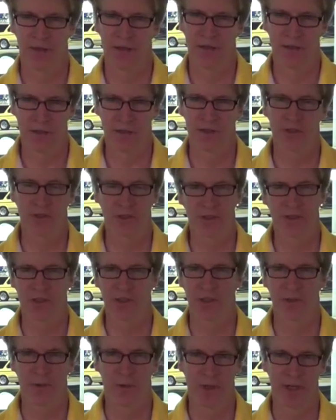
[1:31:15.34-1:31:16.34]
you know. So
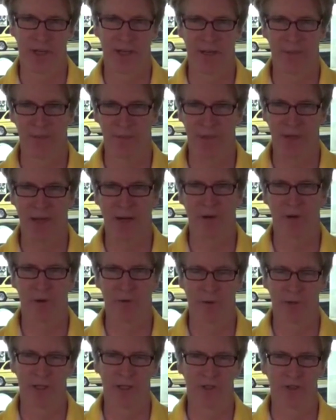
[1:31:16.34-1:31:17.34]
that's like one amp
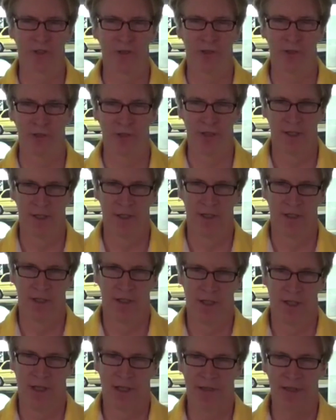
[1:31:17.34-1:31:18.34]
hour went into it.
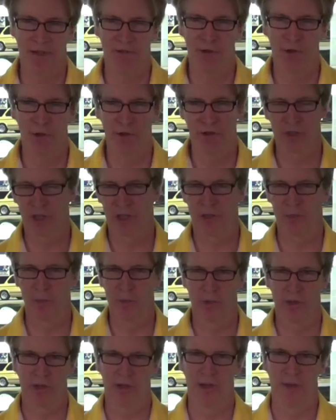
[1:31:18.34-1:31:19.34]
At that voltage, I could
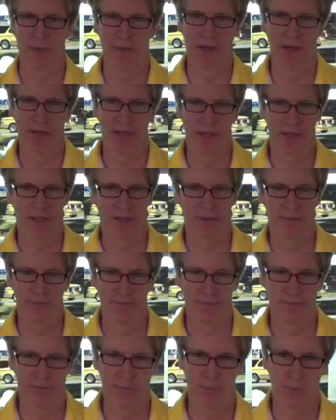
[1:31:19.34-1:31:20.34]
put it on my um,
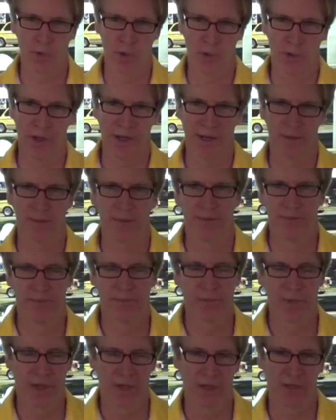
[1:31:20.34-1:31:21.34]
PowerLab
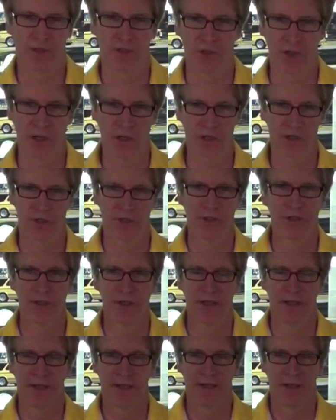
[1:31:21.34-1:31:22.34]
uh, charger,
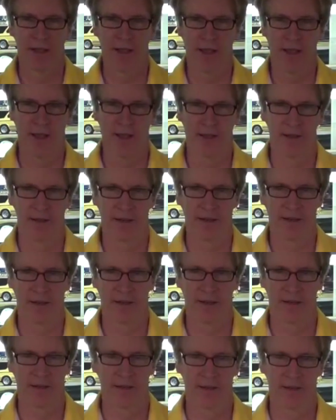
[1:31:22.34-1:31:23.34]
and
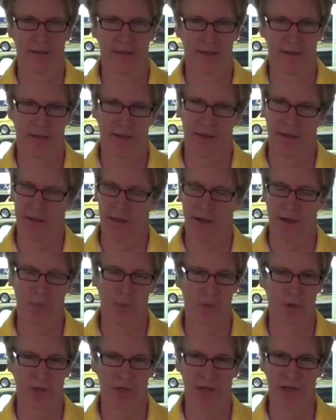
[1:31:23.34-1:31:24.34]
uh, I
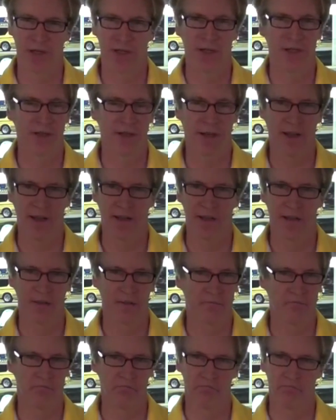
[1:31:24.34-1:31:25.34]
put it on there,
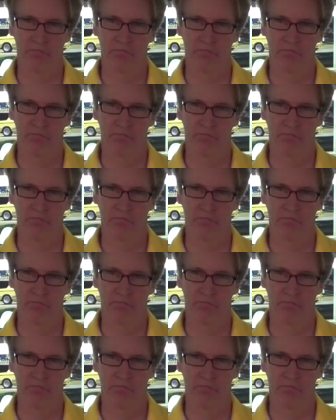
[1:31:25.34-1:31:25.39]
and